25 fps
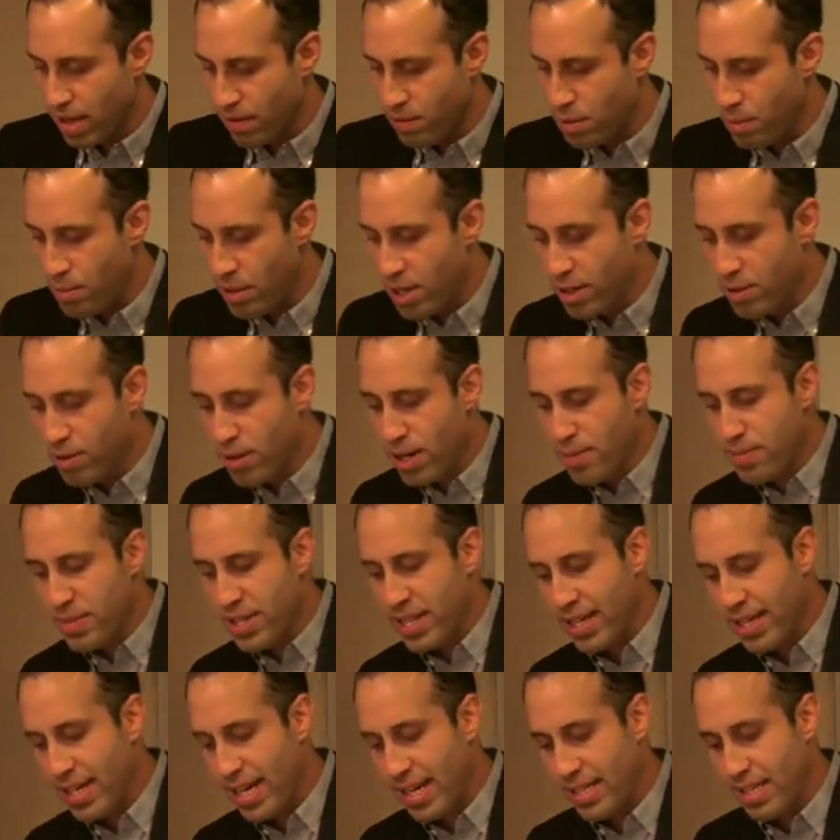of the Maghreb
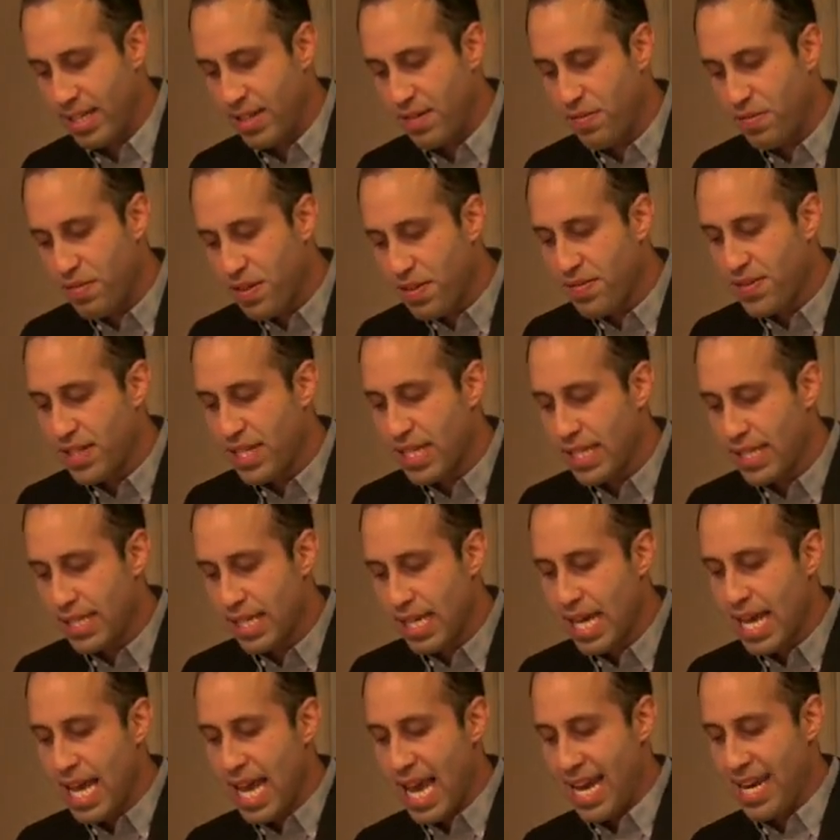in the 1950s
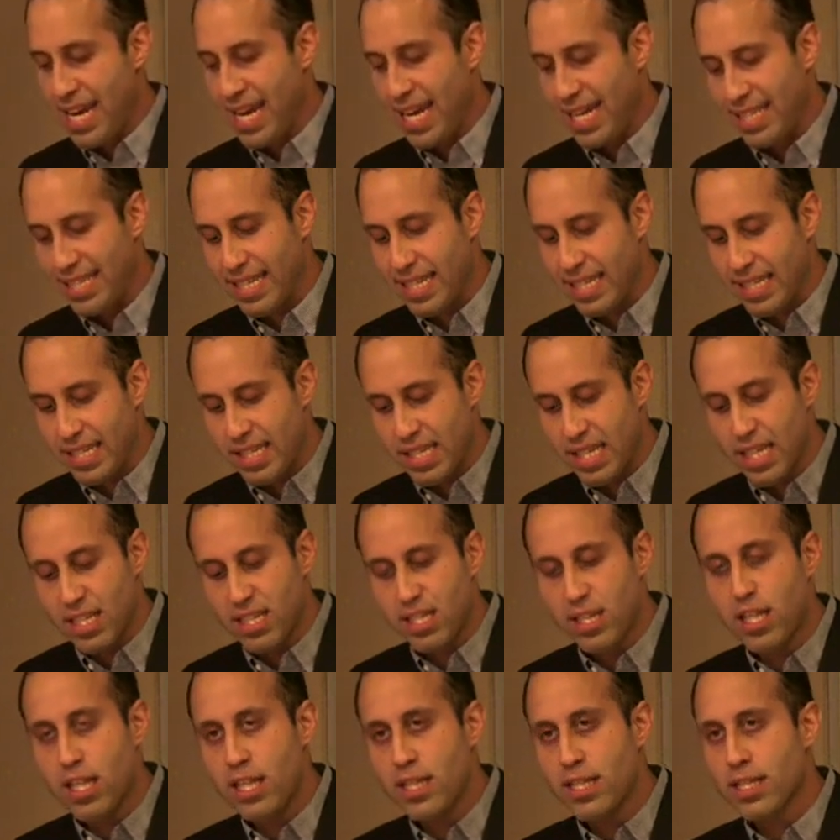and
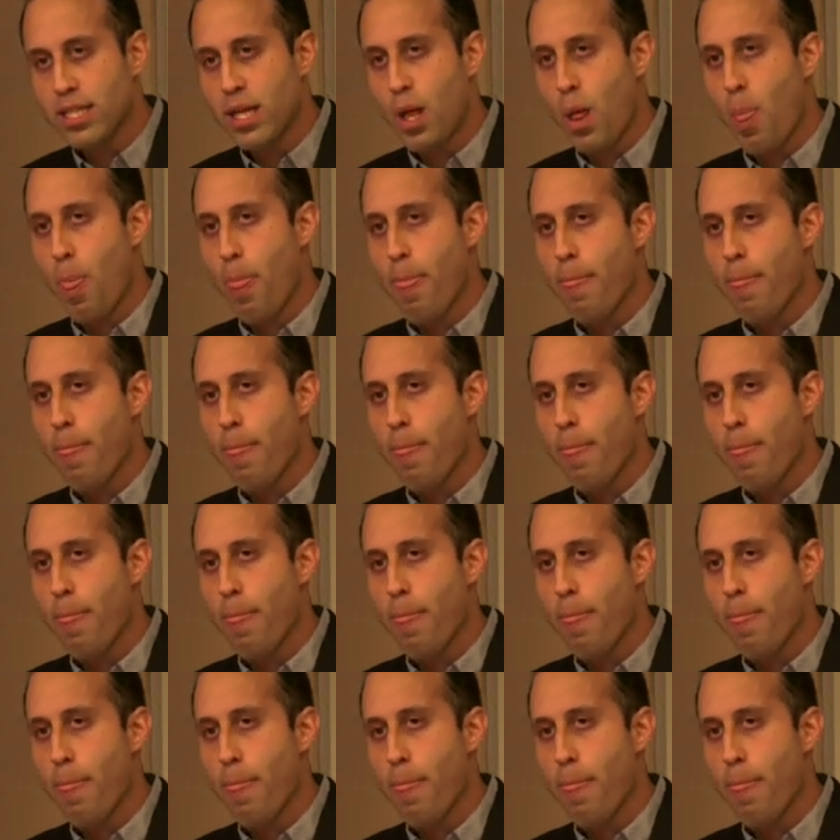1960s,